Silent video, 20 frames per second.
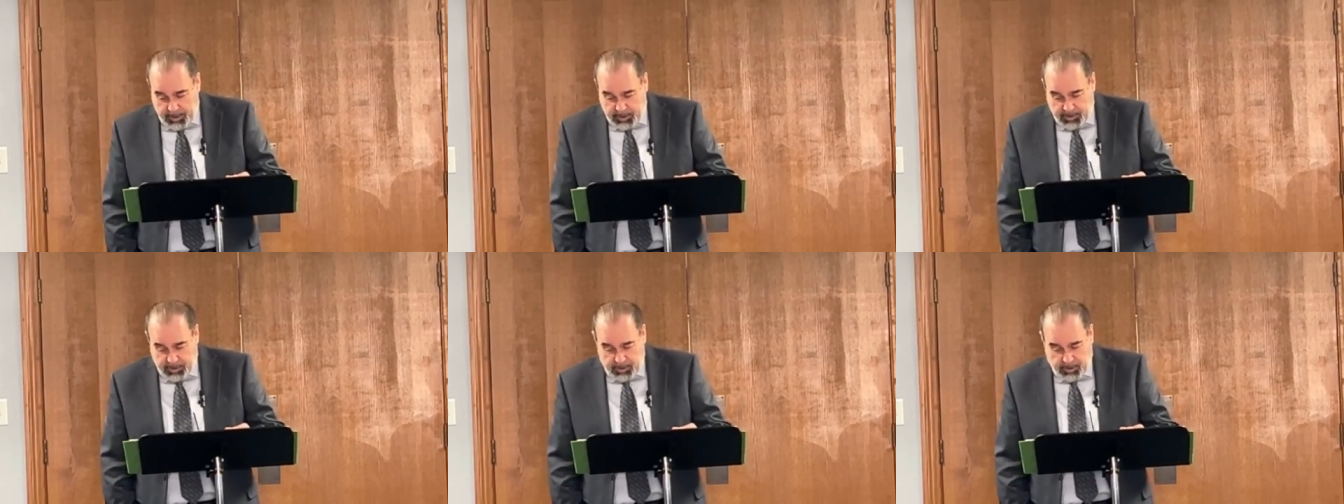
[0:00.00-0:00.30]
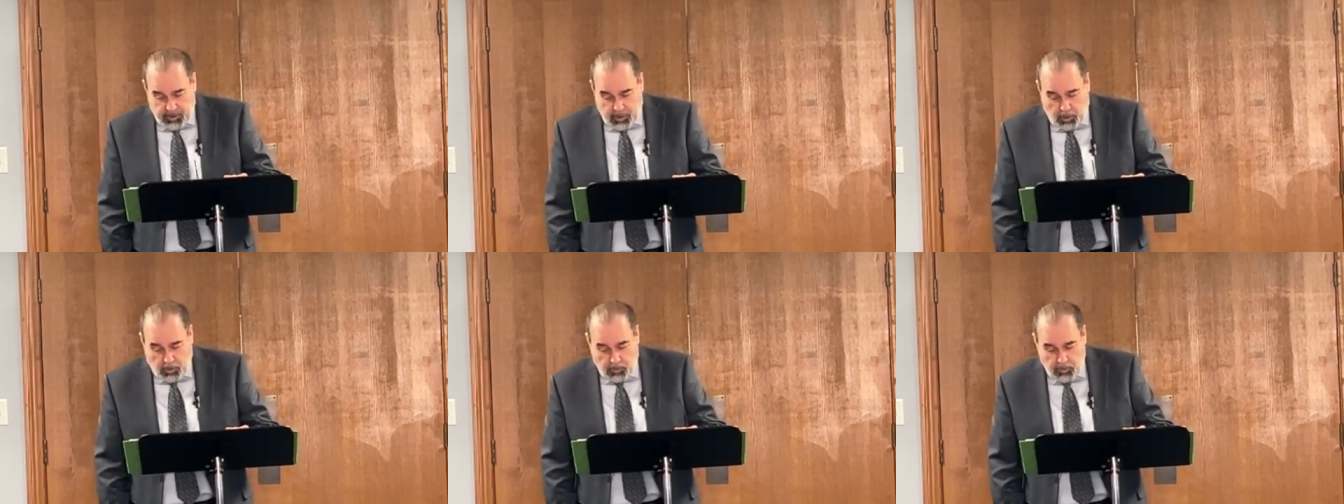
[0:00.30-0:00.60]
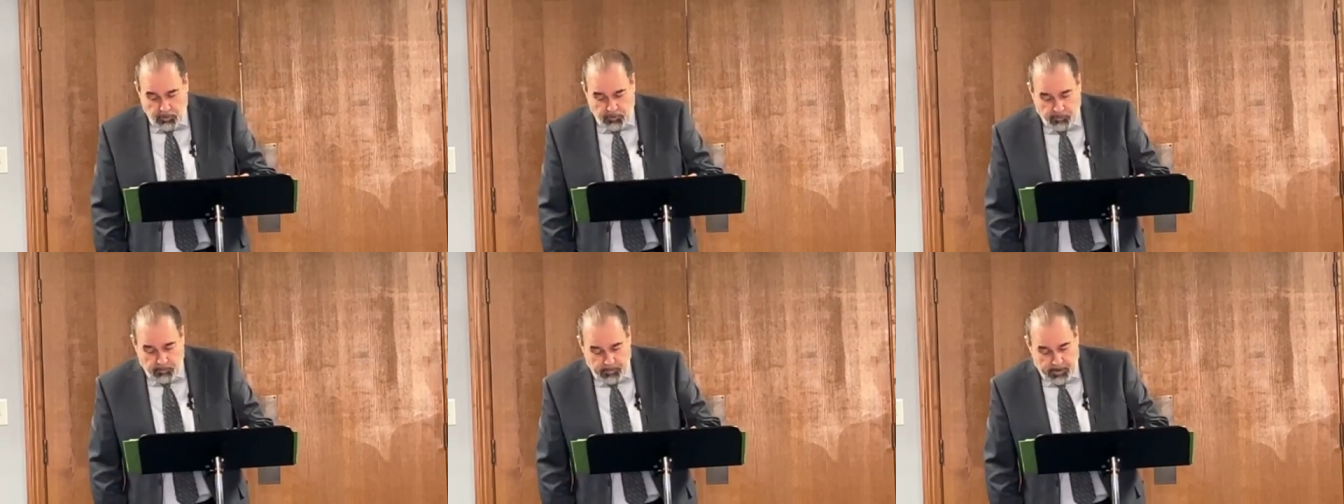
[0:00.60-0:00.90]
because it
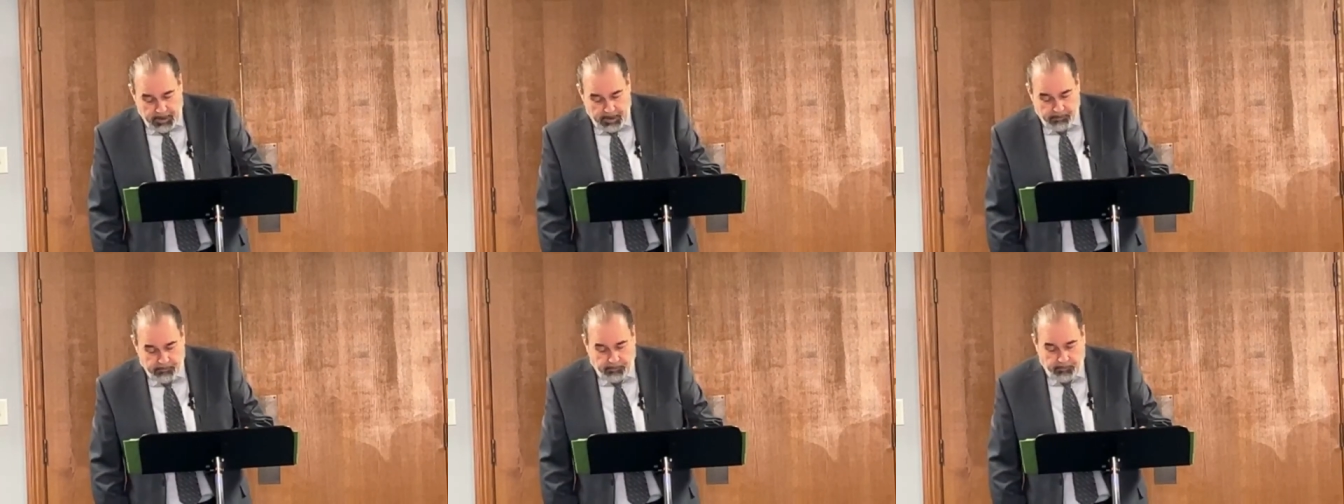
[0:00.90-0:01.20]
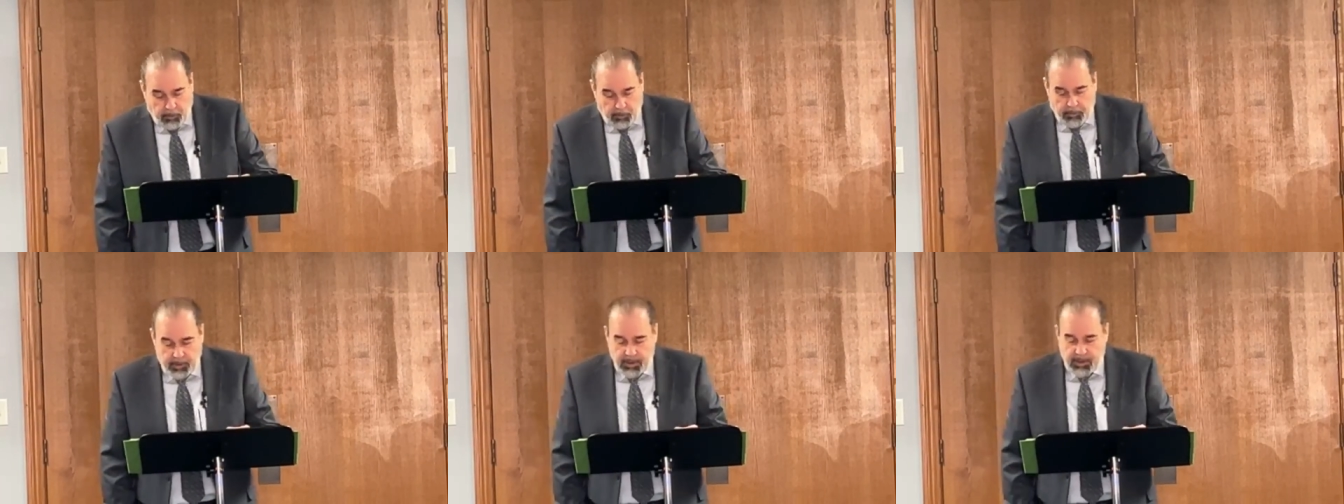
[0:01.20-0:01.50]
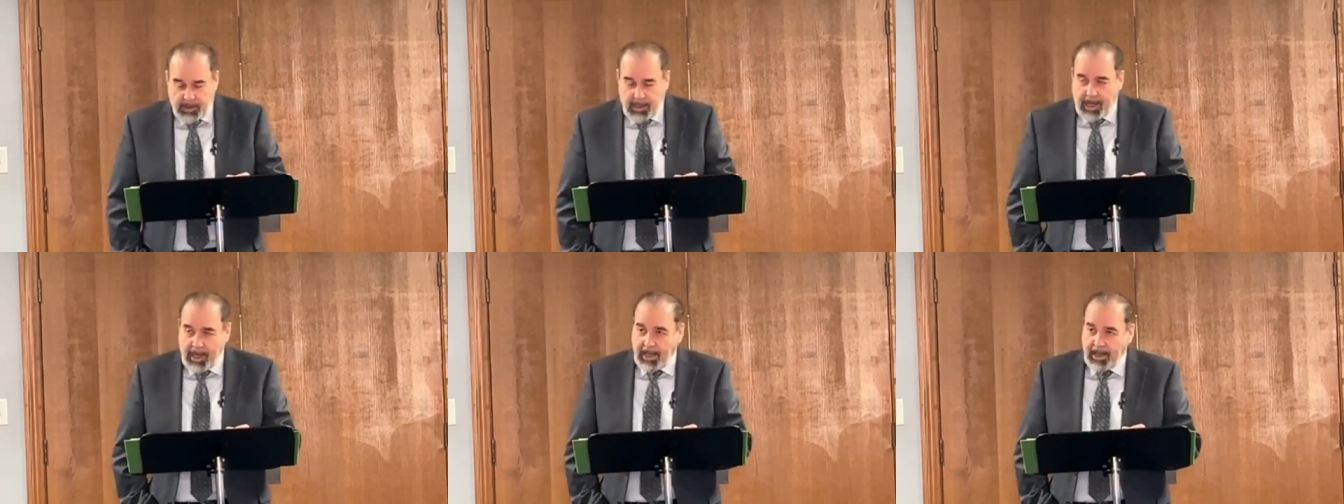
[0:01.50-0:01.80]
goes from being
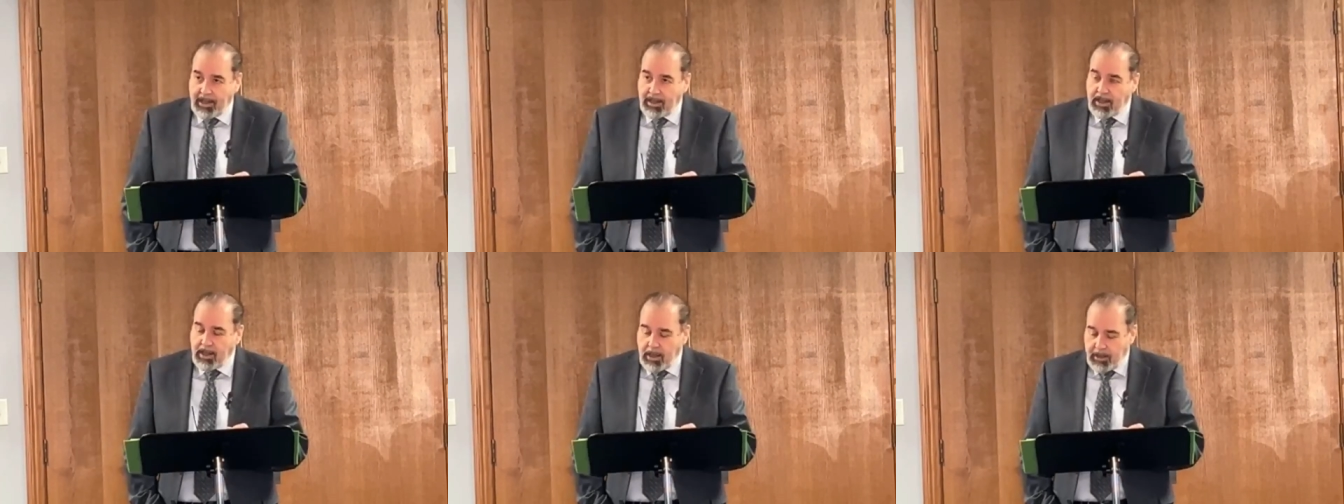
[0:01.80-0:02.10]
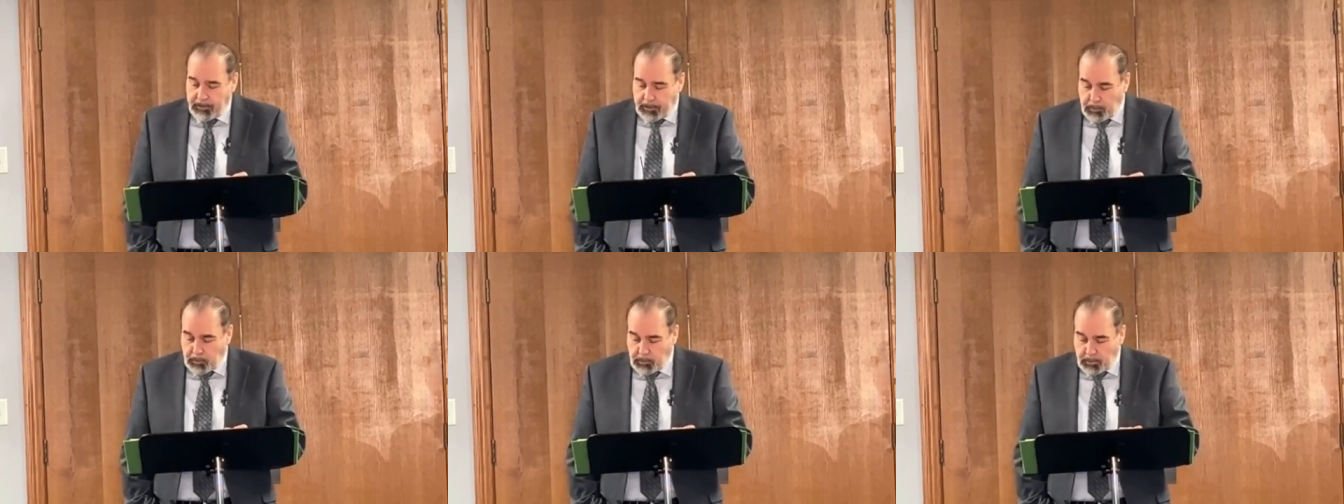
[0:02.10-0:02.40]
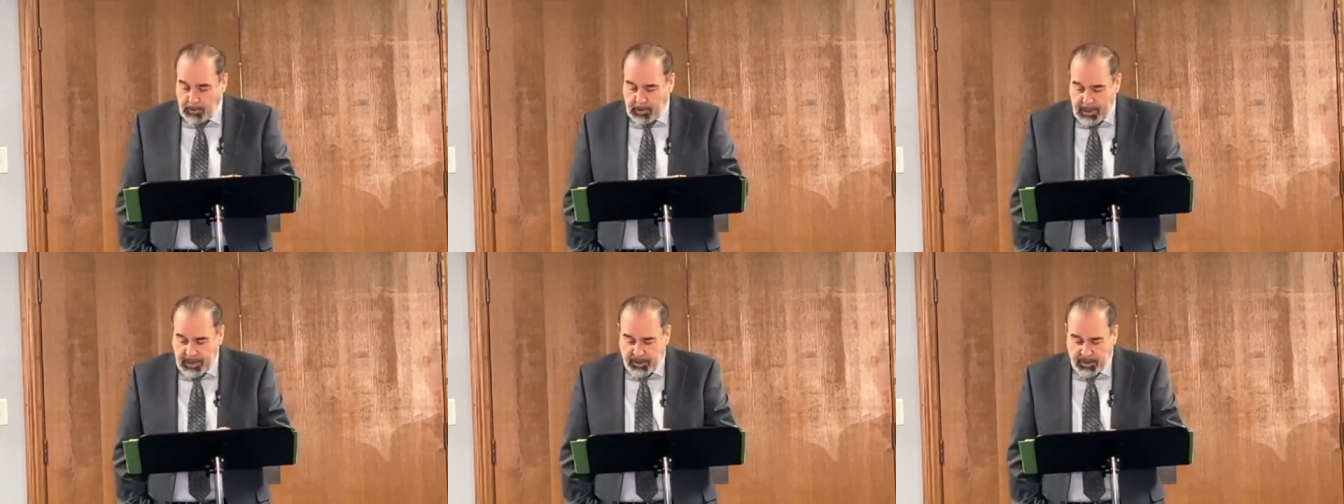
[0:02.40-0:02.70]
focused on the
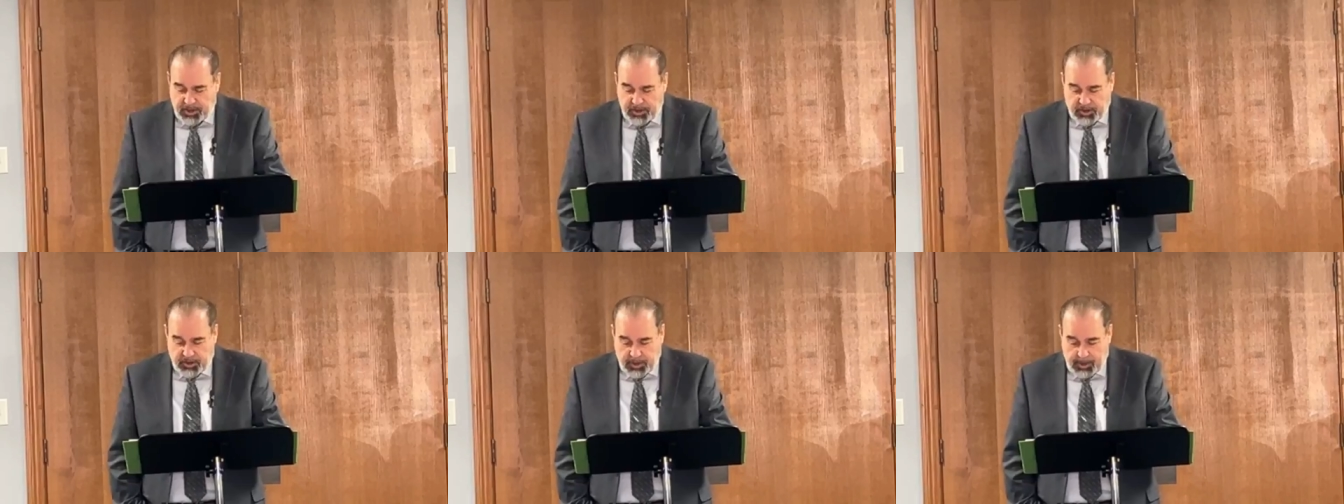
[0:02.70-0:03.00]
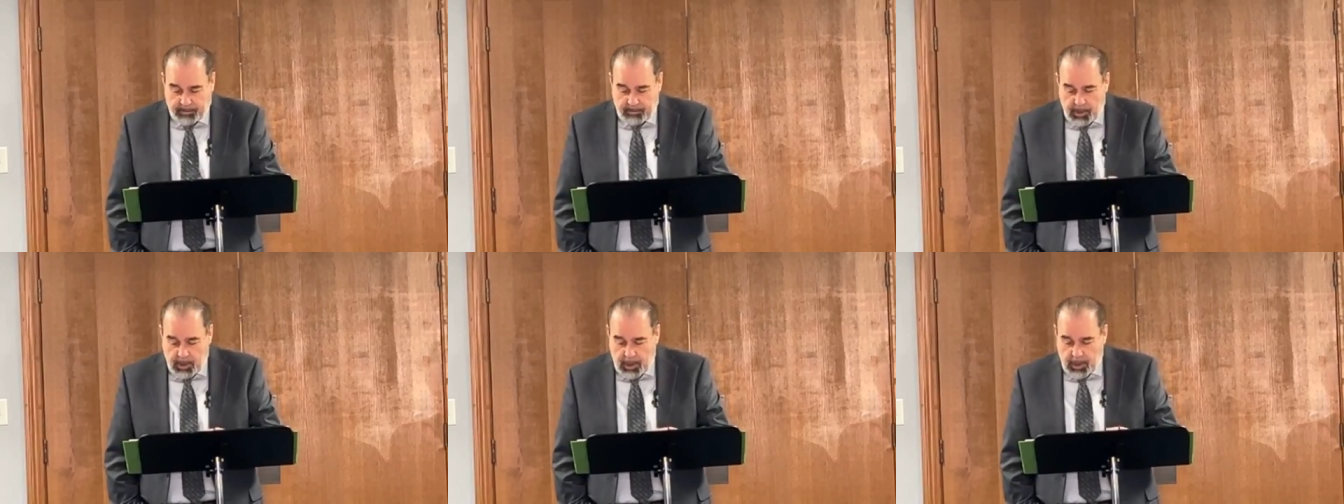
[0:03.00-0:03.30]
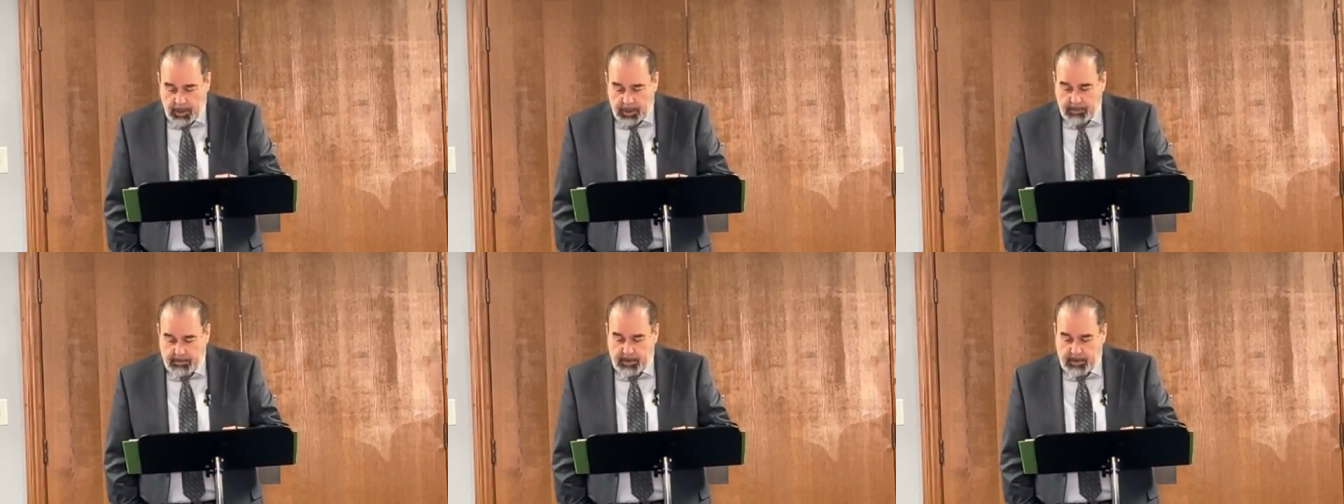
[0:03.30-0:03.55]
relationship